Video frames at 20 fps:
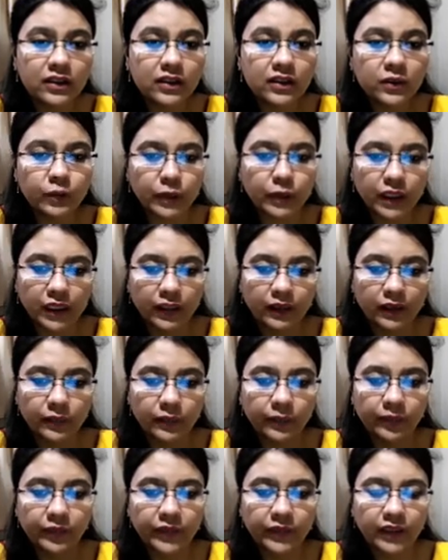this mean?
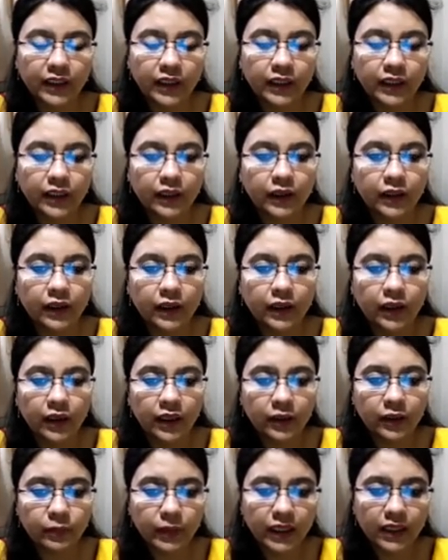
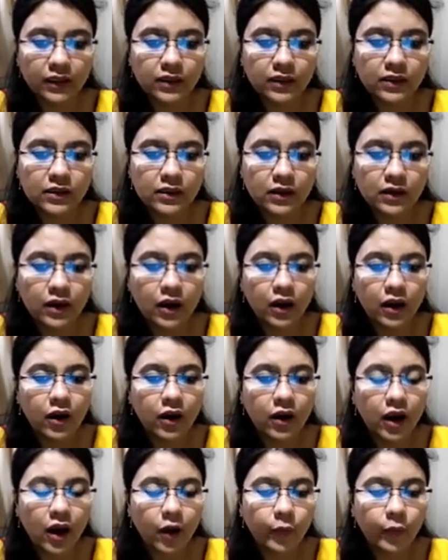It means
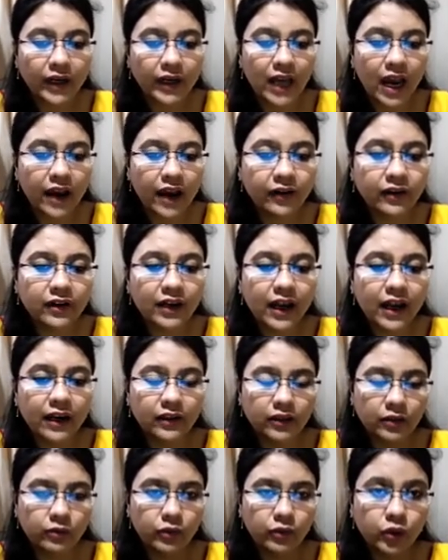when iron
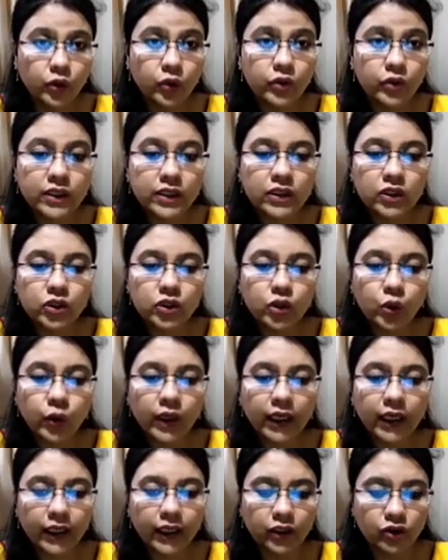atom loses 2
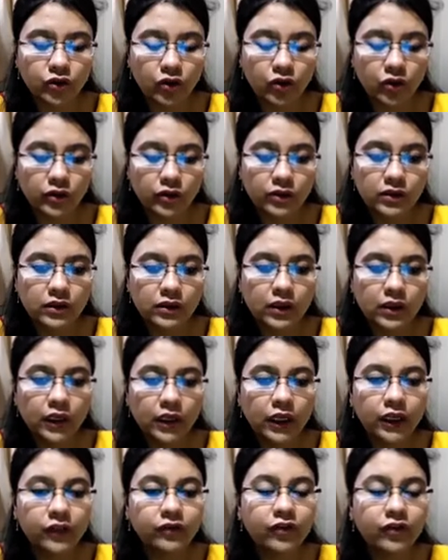electrons,
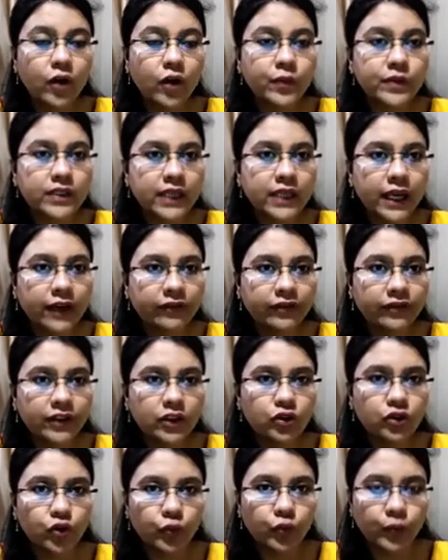it forms
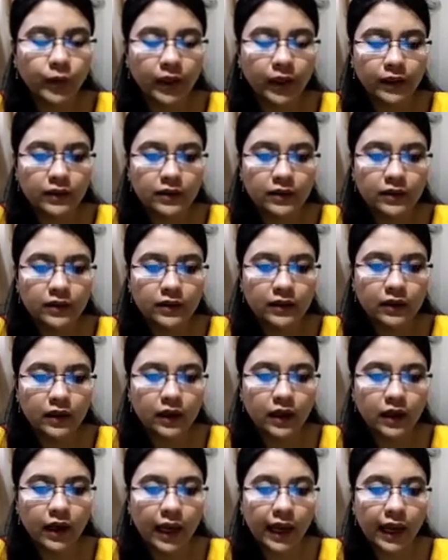Fe2 plus,
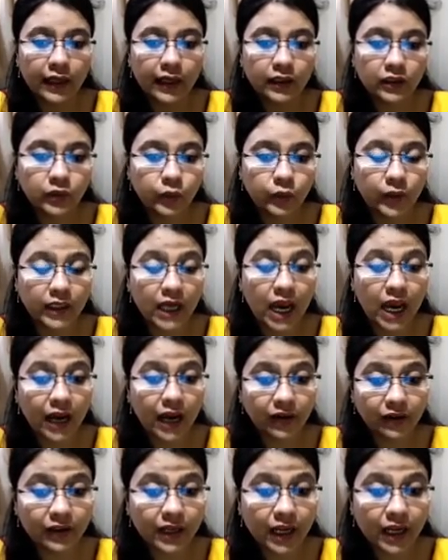and when
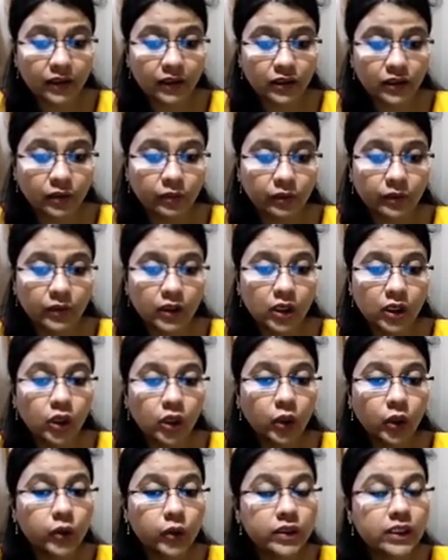iron atom
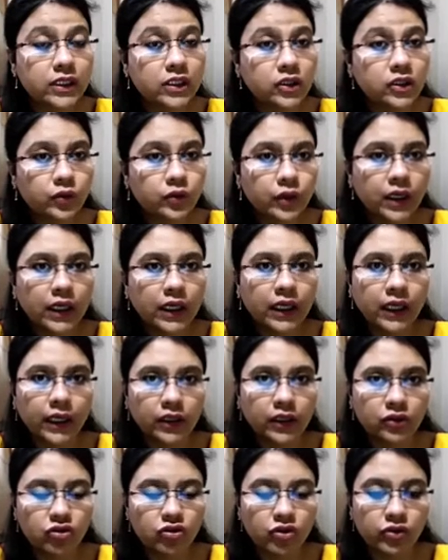loses 3
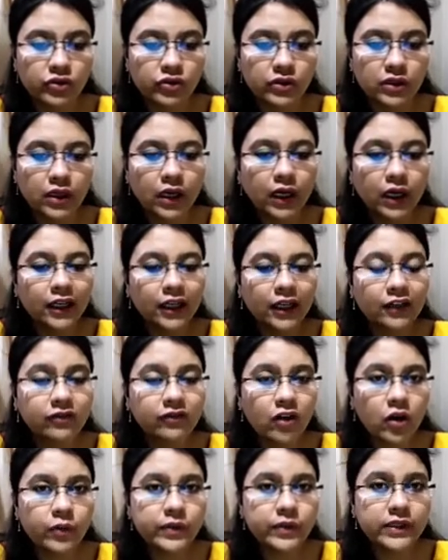electrons, it
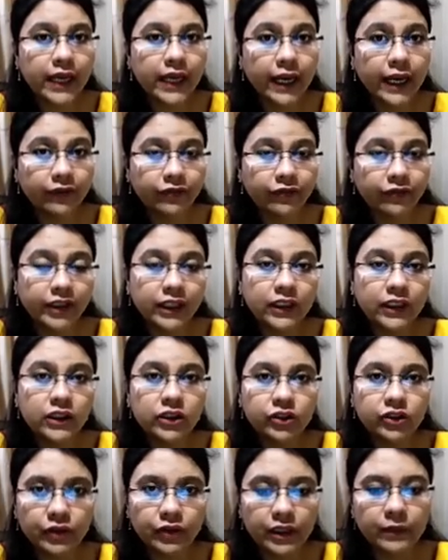forms
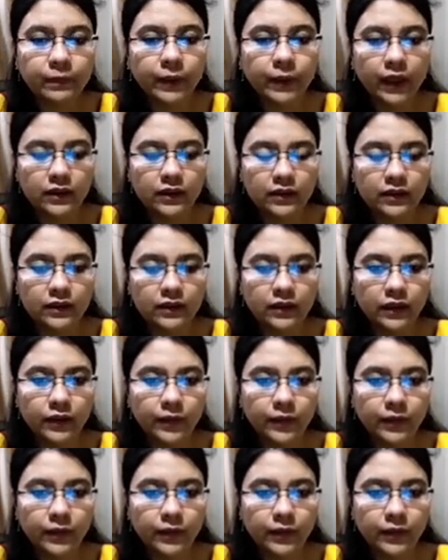Fe3 plus.